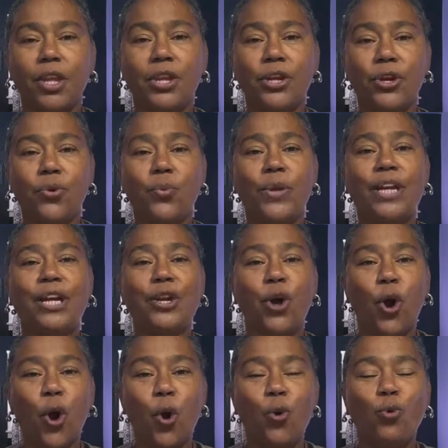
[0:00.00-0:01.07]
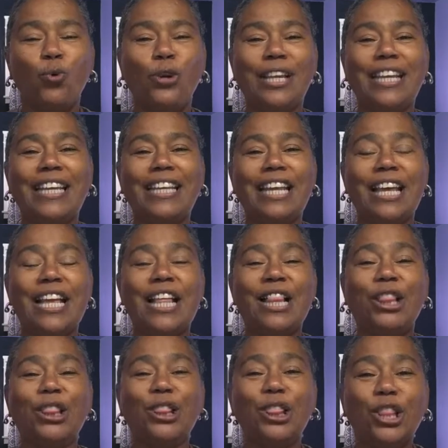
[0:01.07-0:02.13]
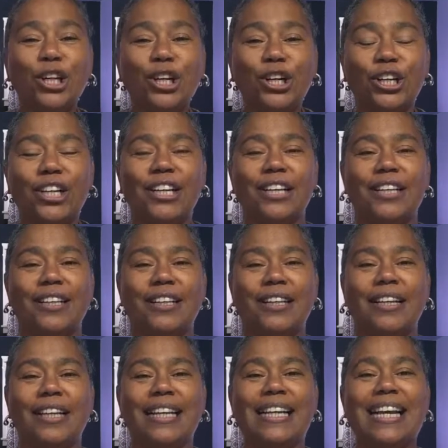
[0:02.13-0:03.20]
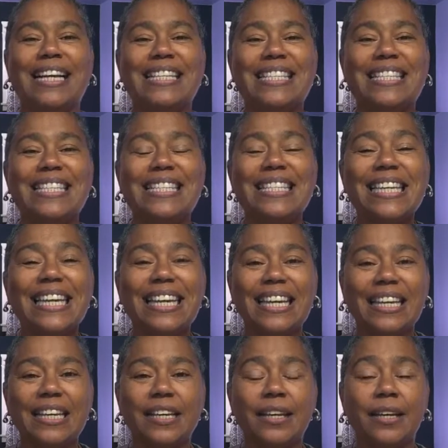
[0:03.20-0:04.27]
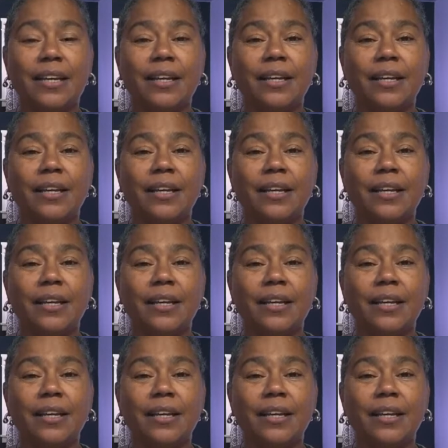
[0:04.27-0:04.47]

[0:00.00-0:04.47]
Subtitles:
We can only look and see